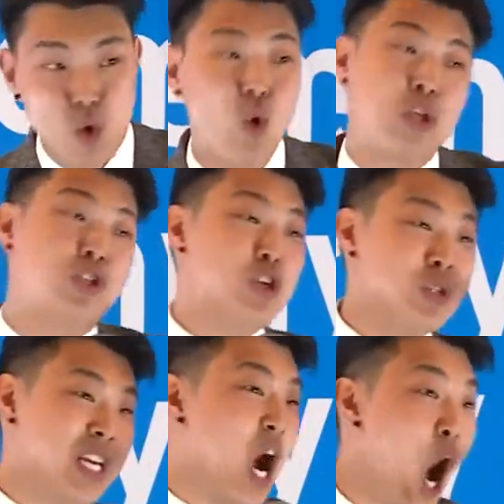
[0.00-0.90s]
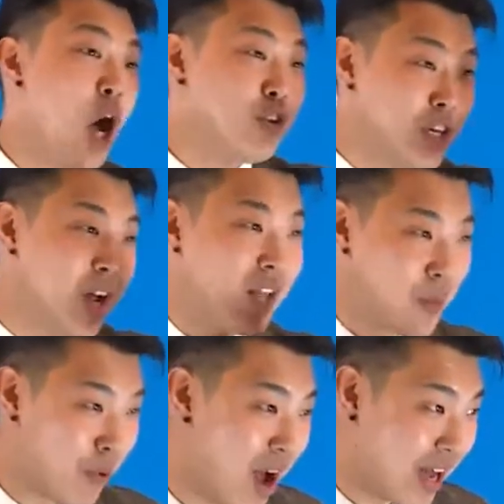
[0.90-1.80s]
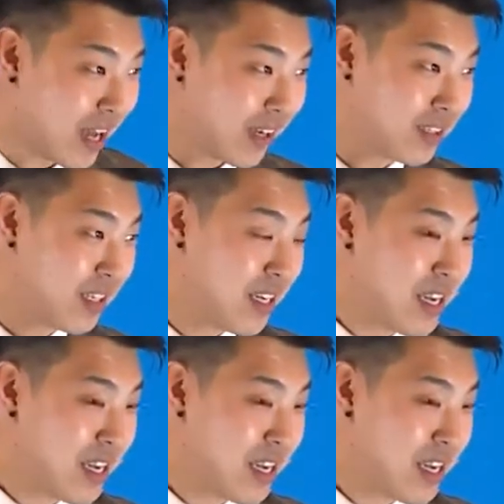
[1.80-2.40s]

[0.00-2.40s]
who was using a $100 product,